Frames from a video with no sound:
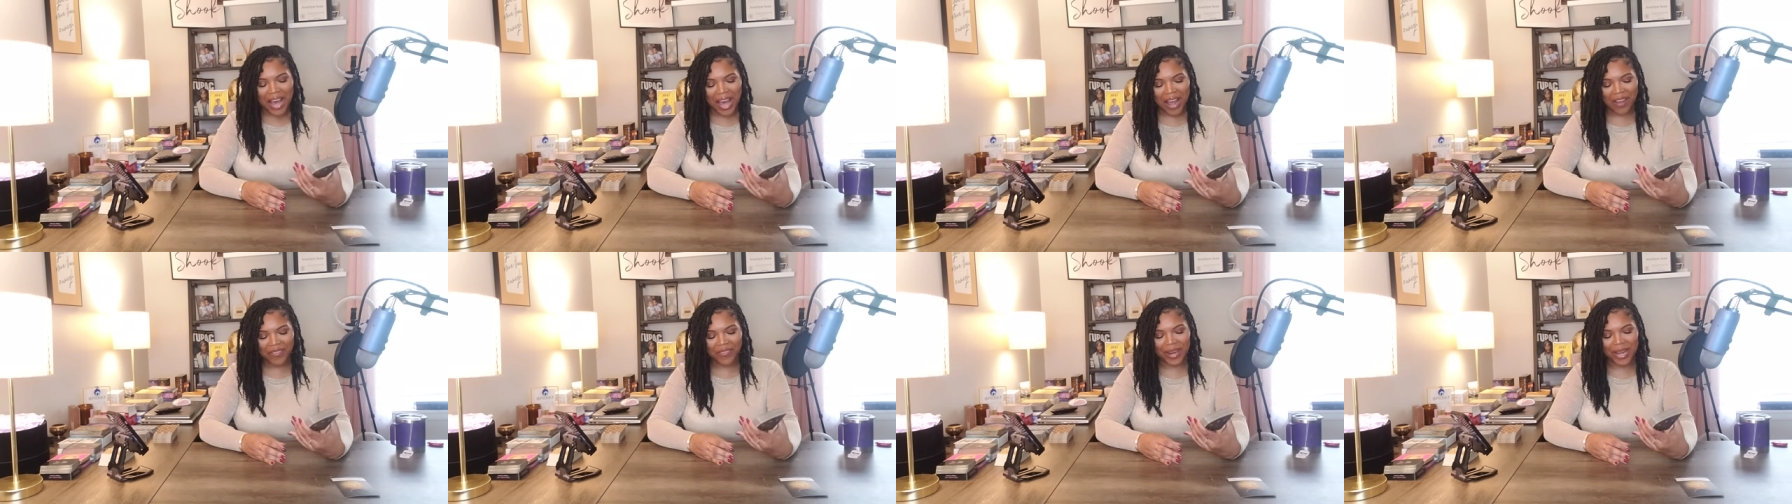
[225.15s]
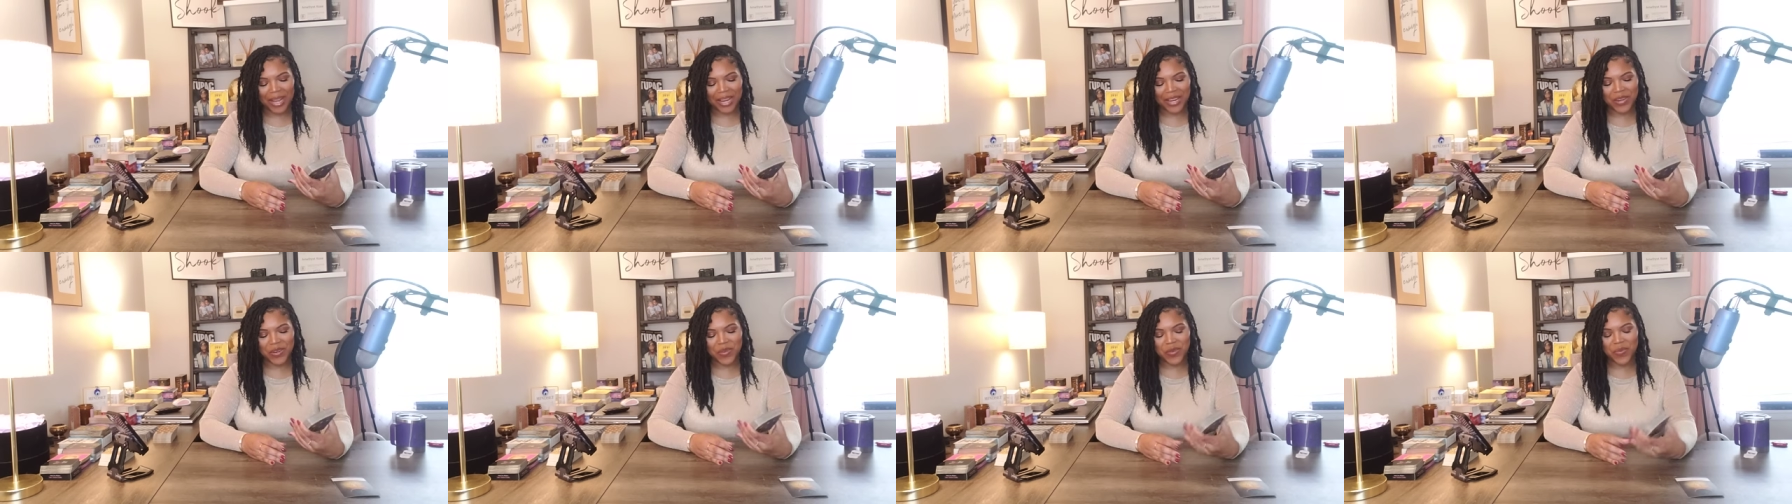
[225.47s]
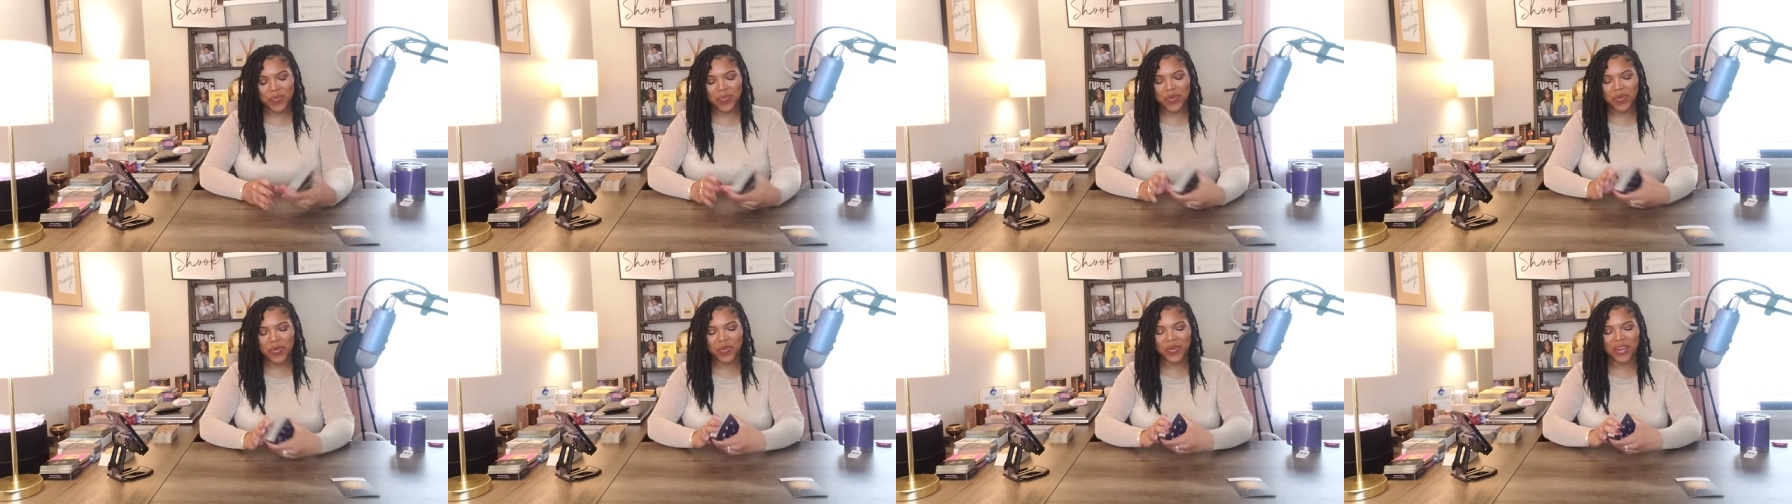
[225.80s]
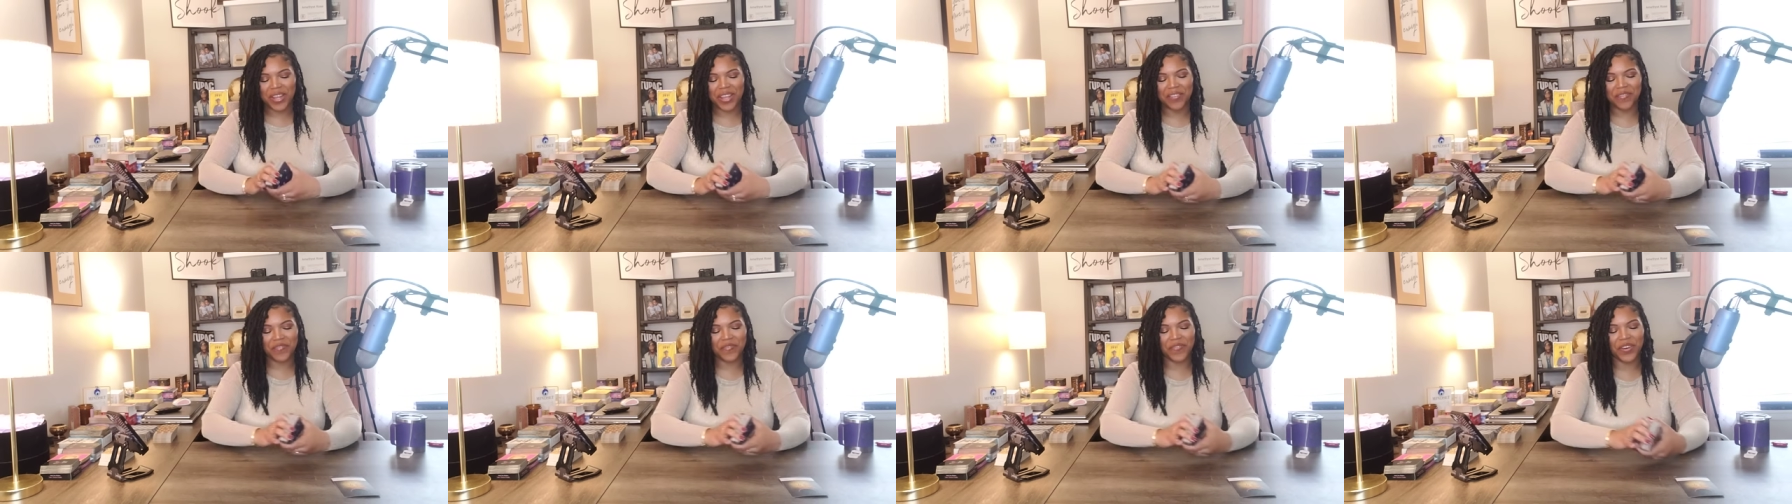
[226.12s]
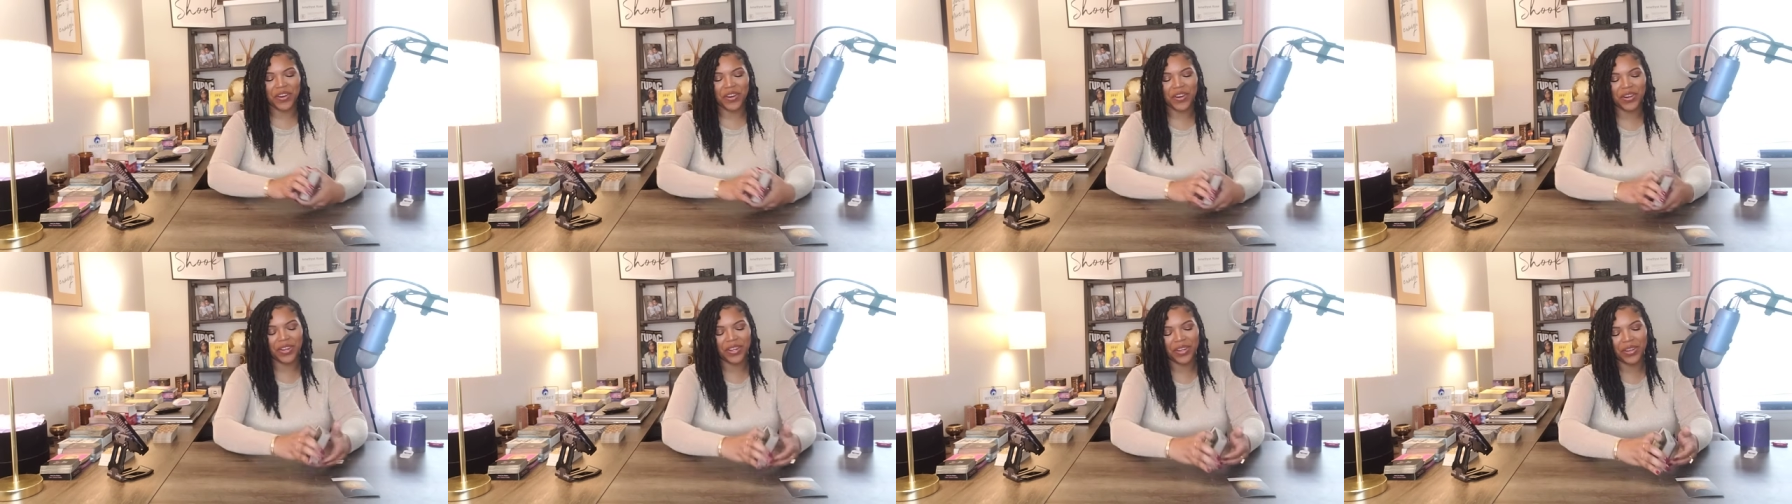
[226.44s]
All right, new moon in
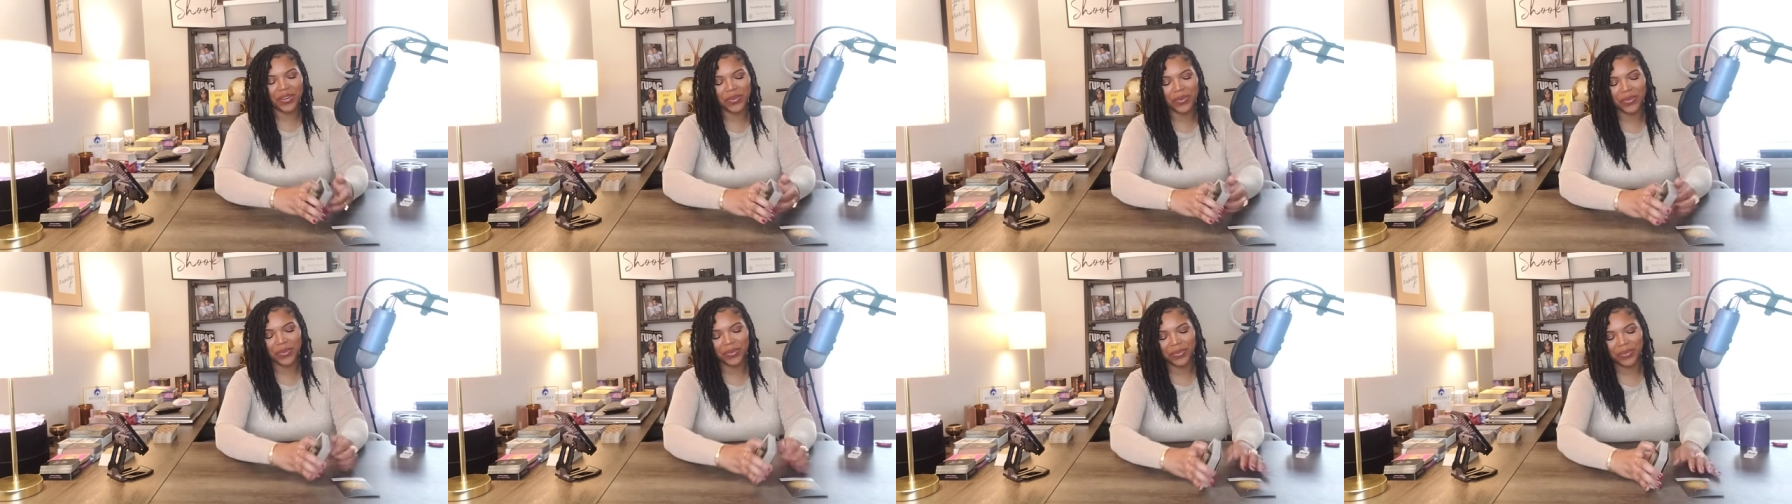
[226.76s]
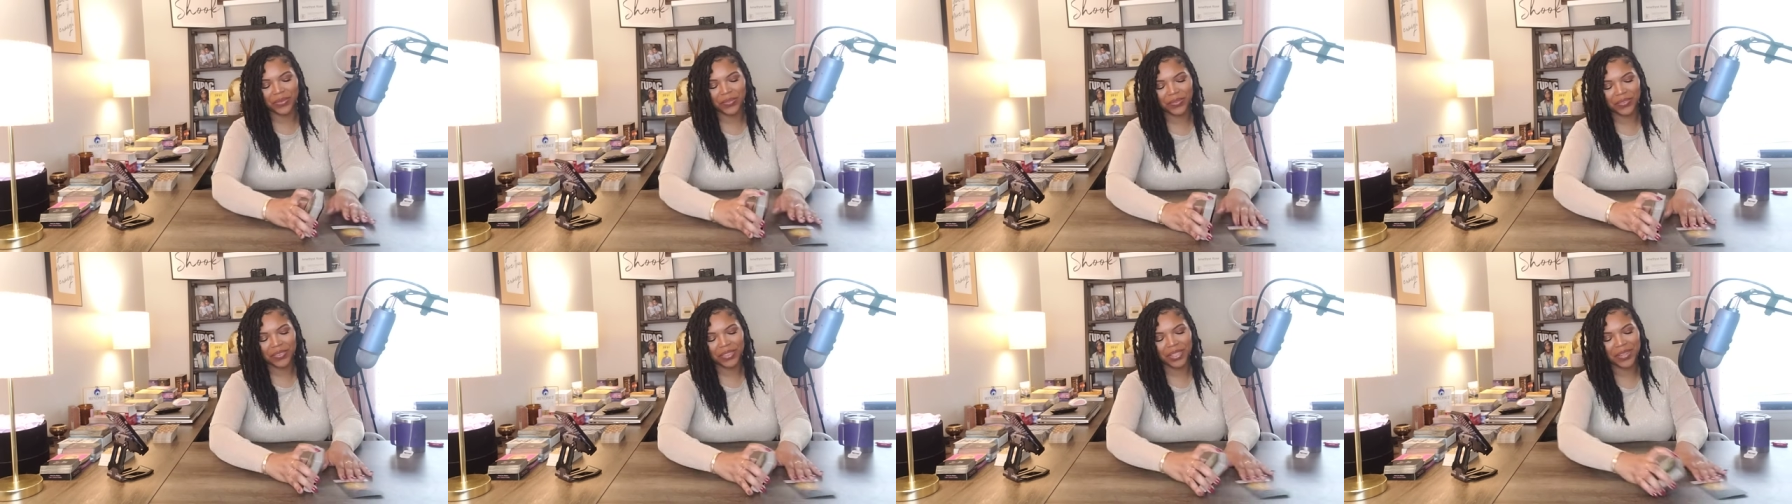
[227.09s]
Virgo.